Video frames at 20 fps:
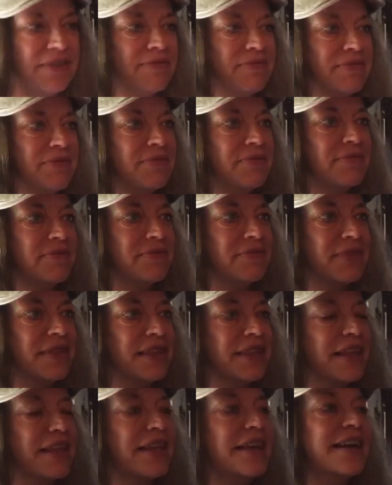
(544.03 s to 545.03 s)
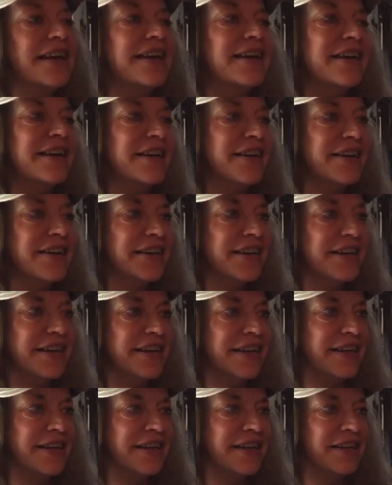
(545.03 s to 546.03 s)

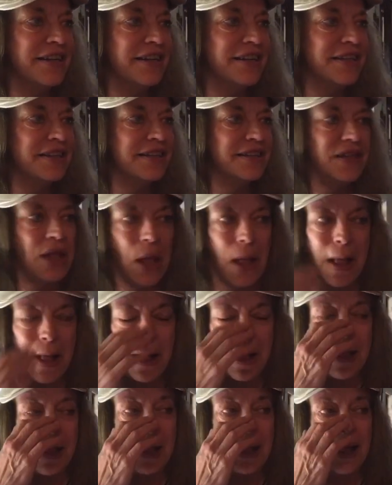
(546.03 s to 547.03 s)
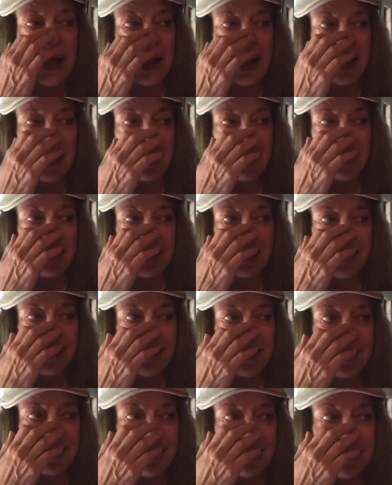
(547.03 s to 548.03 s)
No words are spoken by the person on screen.